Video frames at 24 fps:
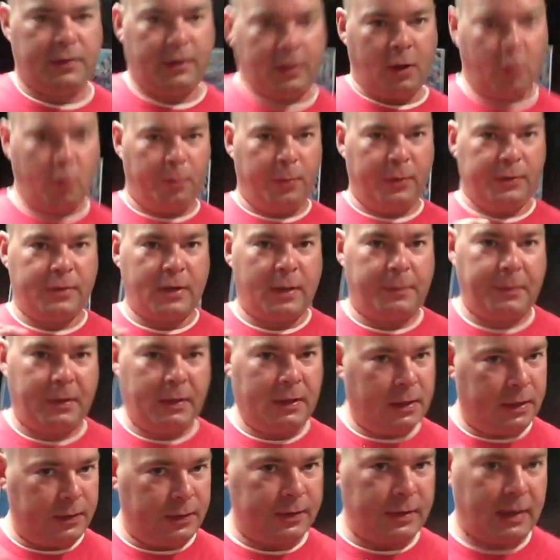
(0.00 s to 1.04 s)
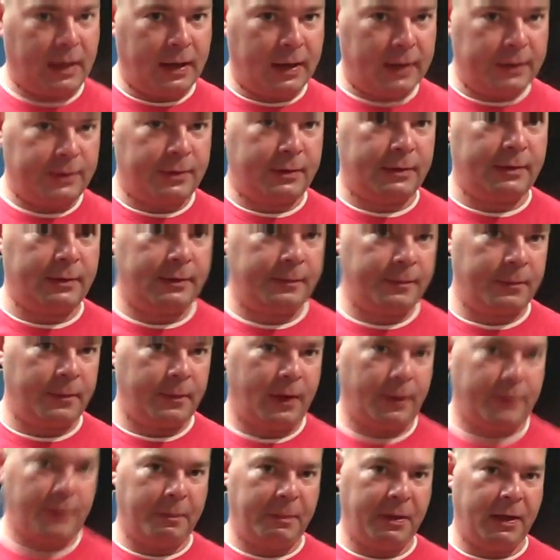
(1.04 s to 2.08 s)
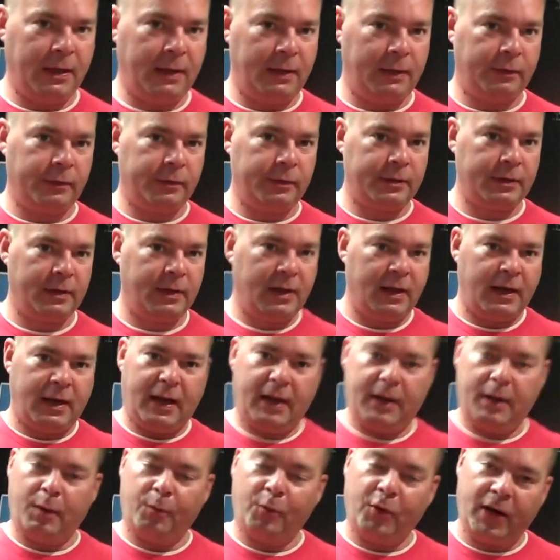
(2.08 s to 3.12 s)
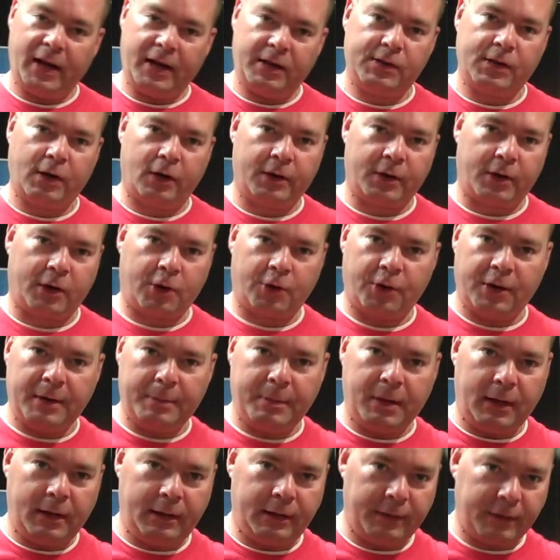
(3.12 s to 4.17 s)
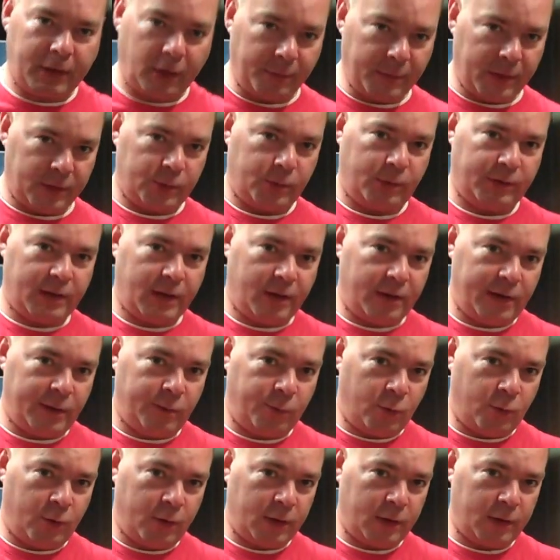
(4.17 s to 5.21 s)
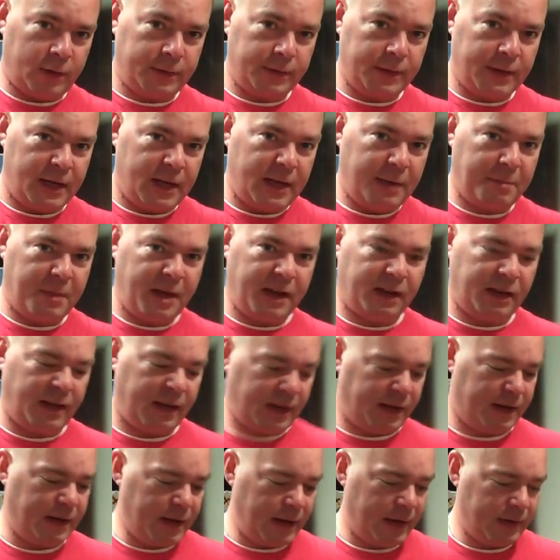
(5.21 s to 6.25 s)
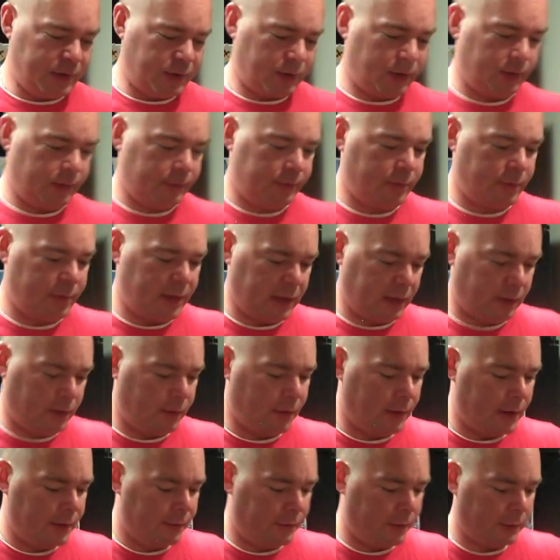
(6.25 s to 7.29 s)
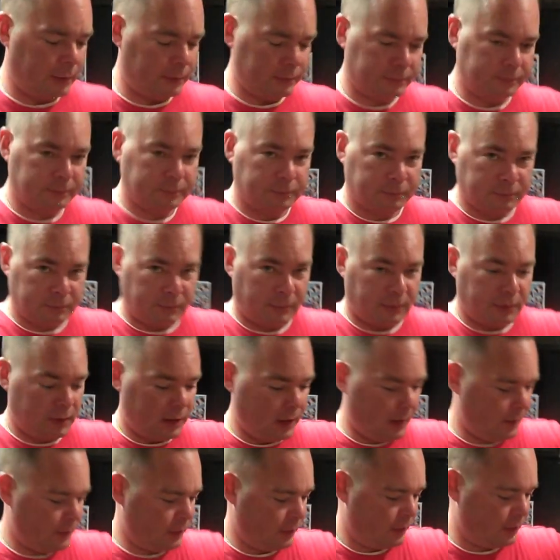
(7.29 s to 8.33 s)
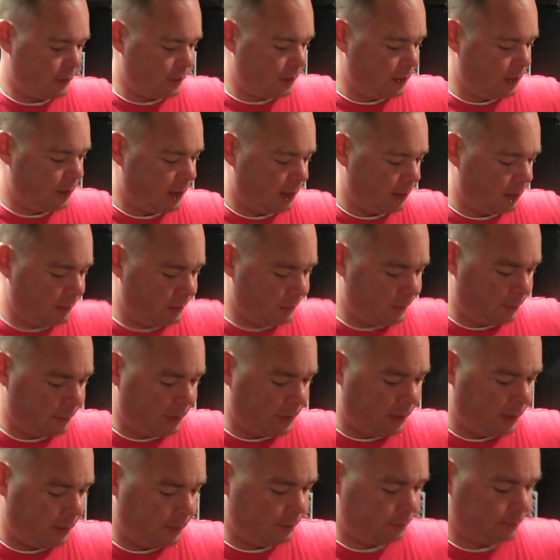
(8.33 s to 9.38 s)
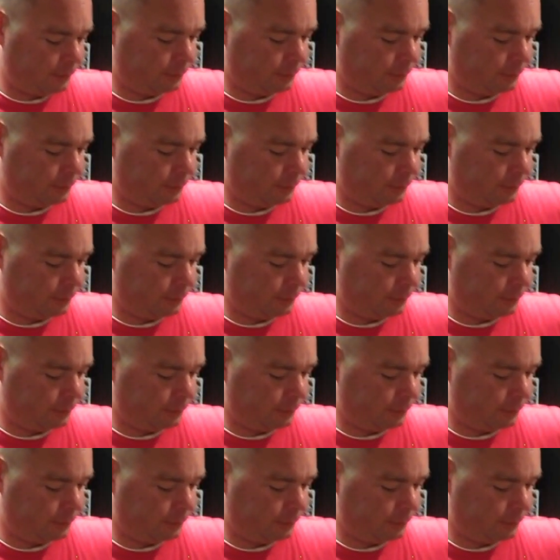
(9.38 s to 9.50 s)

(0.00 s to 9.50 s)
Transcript: it opens up the insides of the beans, and then when they turn creamy, they'll mix with all that water and make like a nice thick gravy. You guys are going to see that in a little bit.